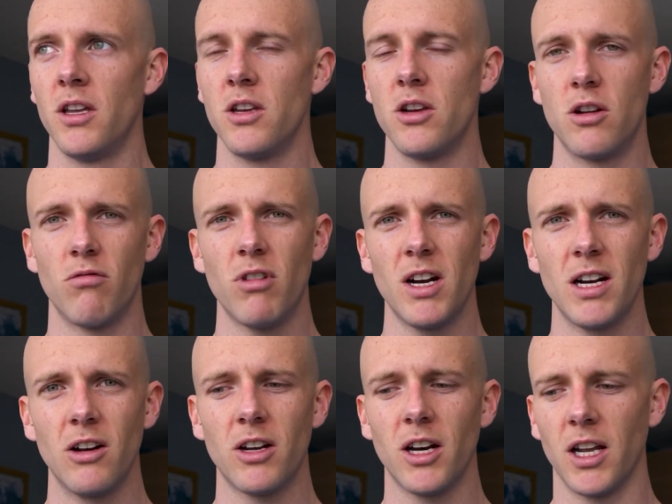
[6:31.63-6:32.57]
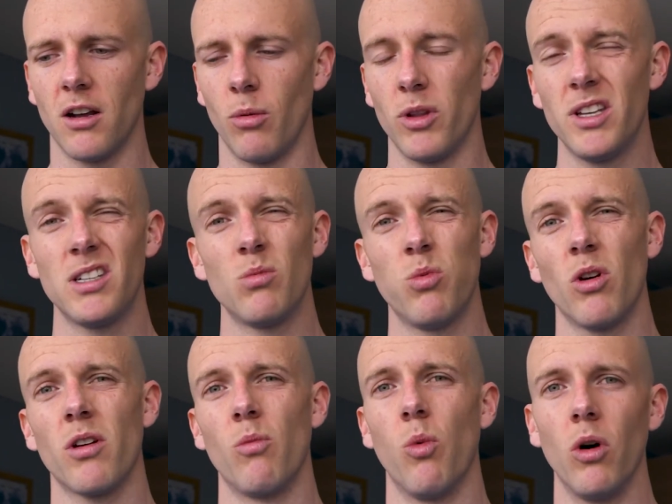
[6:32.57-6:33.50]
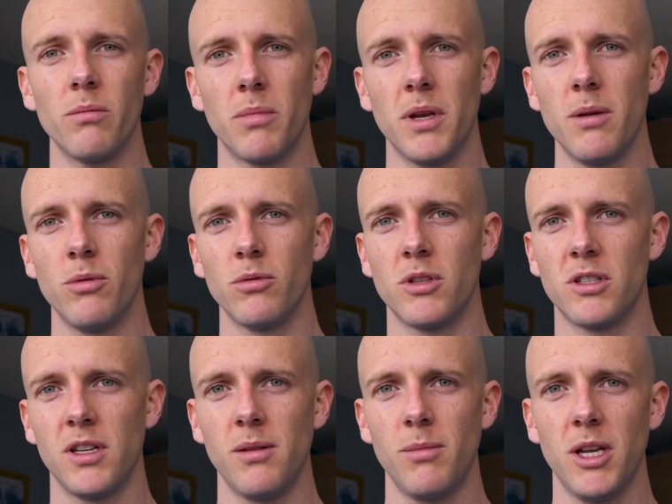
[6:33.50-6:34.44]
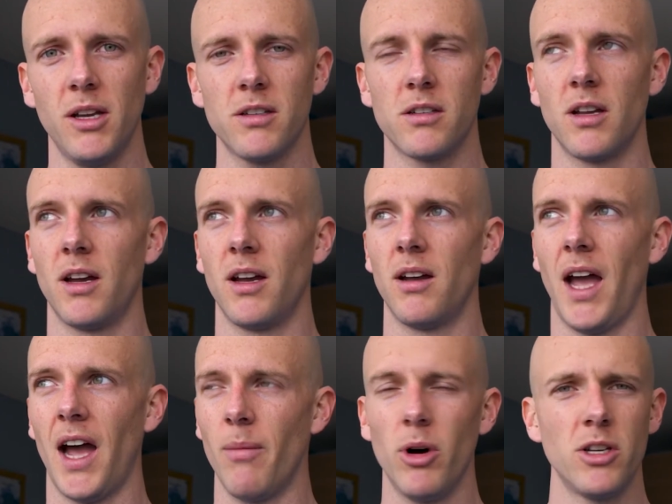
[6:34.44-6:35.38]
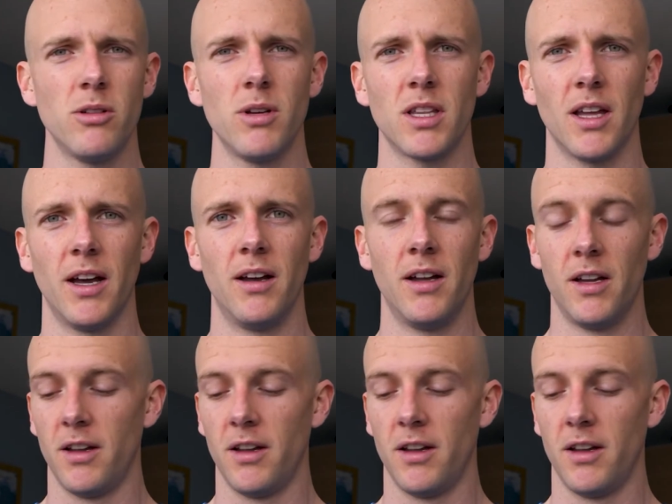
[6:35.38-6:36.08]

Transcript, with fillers: you can really look at it and go, well, this is what I want people to see me as. Am I doing that?